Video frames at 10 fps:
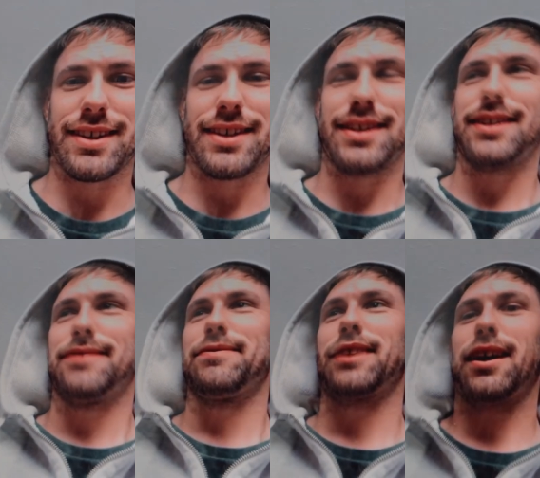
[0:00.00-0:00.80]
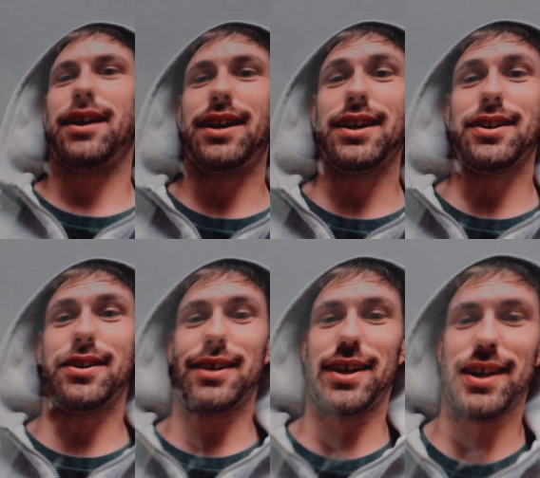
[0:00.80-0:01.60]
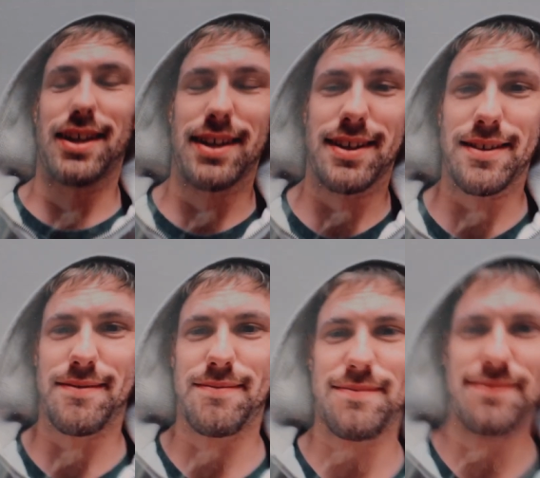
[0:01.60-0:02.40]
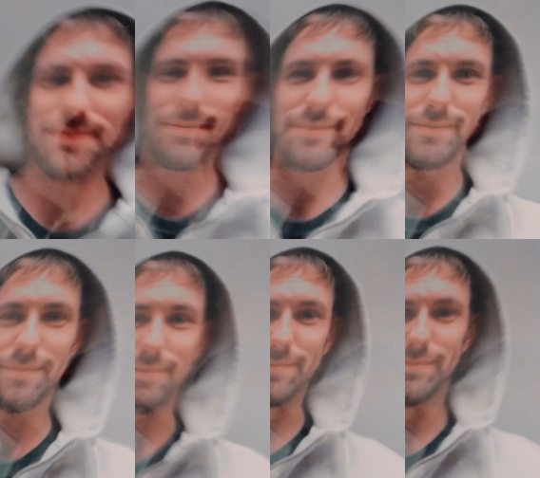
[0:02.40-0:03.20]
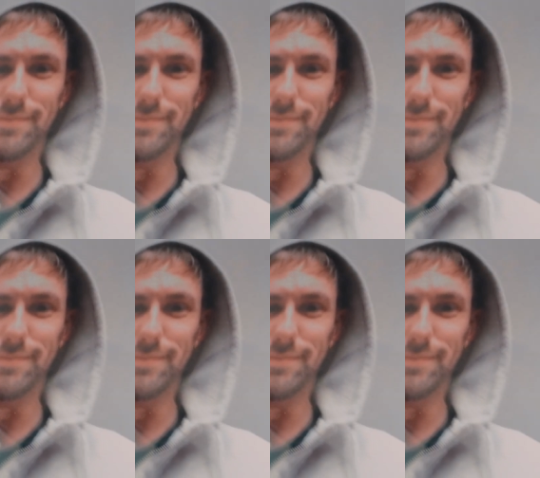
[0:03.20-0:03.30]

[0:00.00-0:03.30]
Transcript: I, have been doing science. I've been doing science, you see,